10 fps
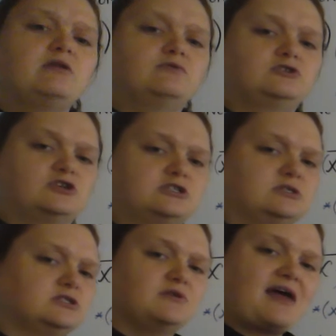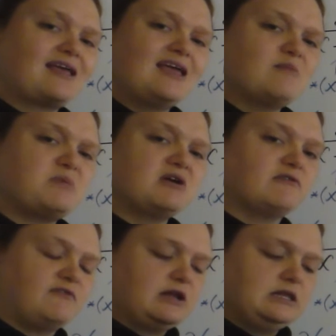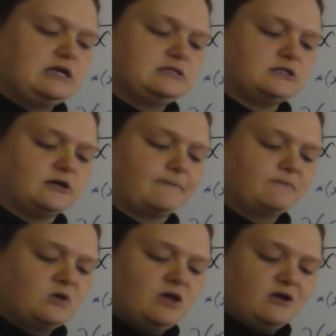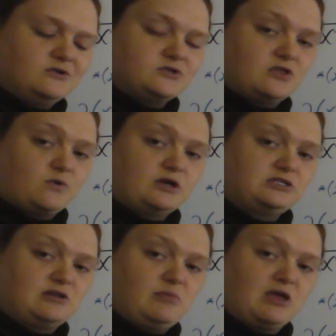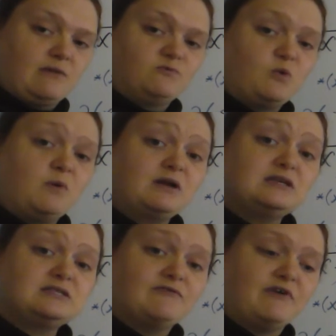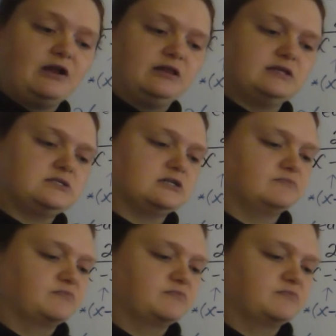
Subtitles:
restrictions, so that can't be our final answer. So the question then becomes, well, what is the final answer?